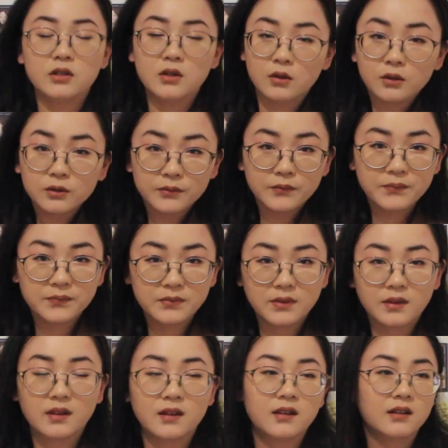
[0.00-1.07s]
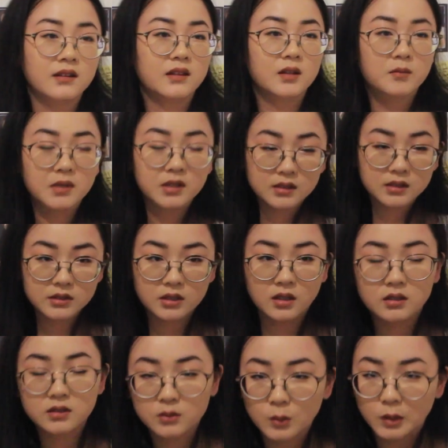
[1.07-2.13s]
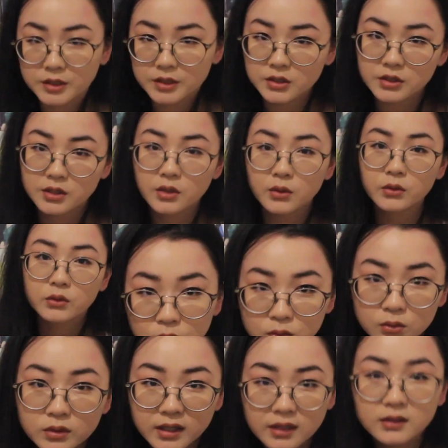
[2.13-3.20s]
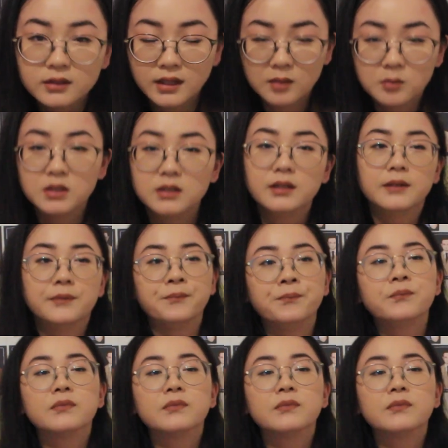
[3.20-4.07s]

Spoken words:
so, the $1 million question, who killed Emily?